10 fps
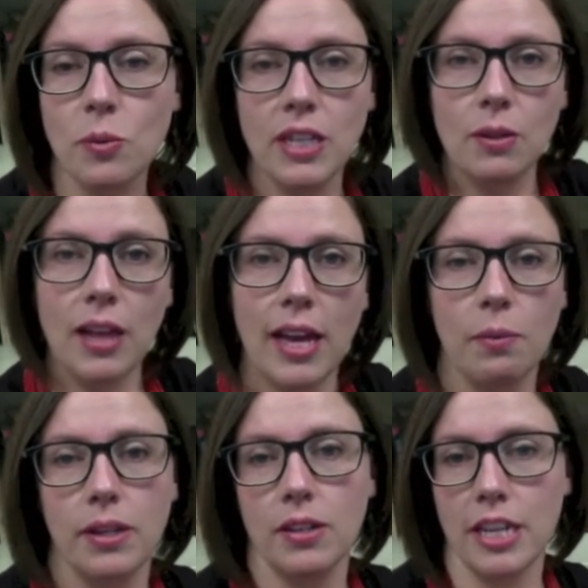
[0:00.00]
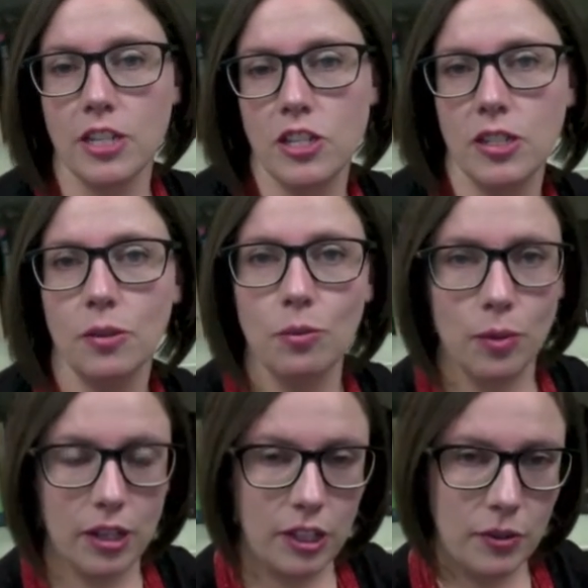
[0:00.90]
What do you like? What do you like to do?
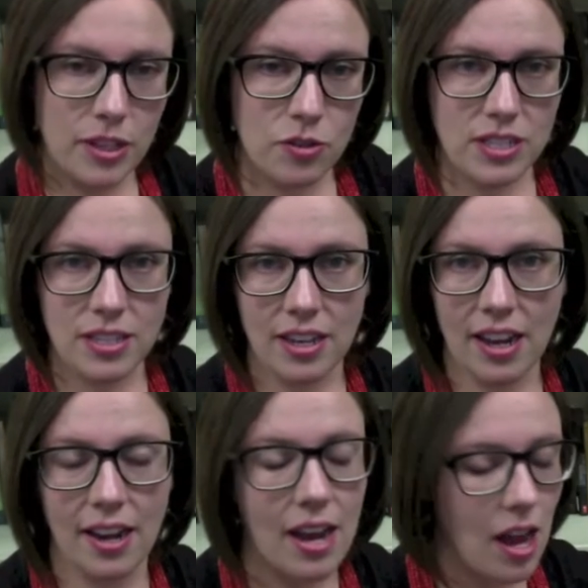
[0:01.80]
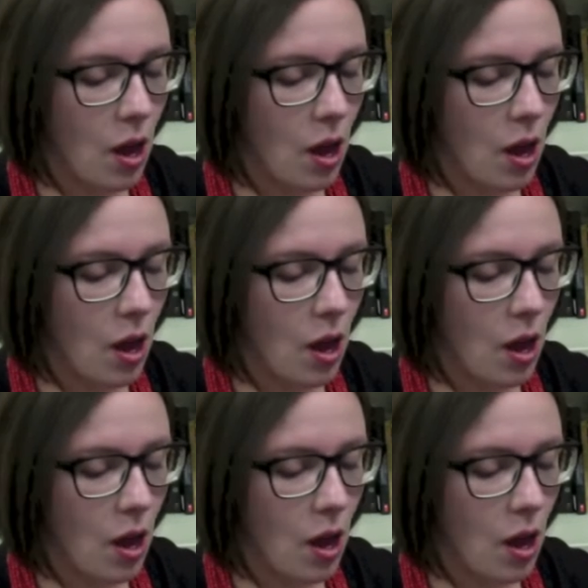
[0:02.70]
What are you interested in?